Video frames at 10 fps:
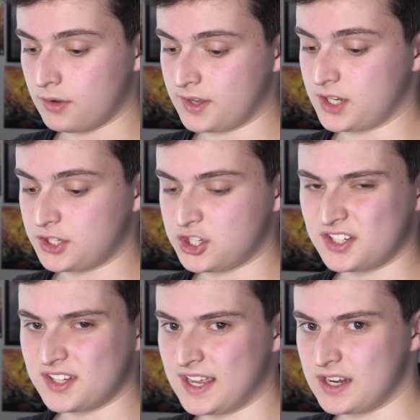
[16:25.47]
the
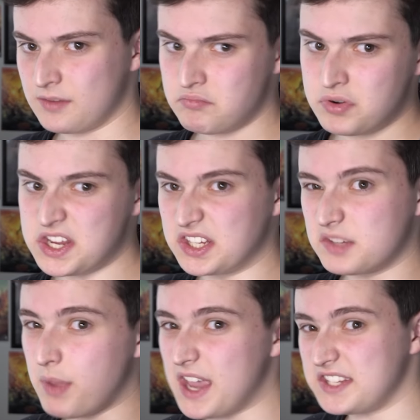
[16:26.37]
Duchess, and a pretty
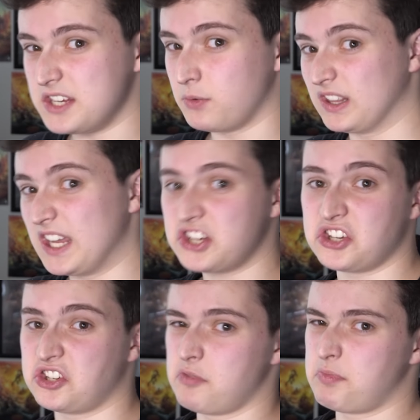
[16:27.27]
spicy
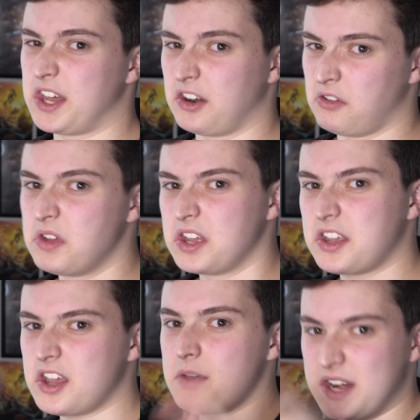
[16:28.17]
relationship that'll
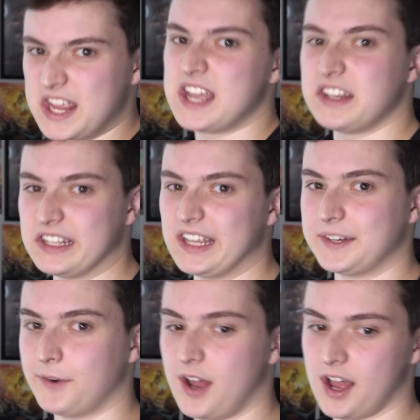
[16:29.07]
come in handy
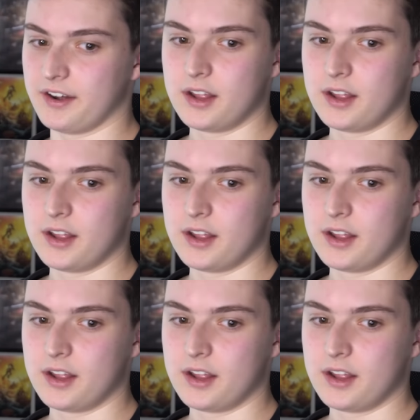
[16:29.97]
later on.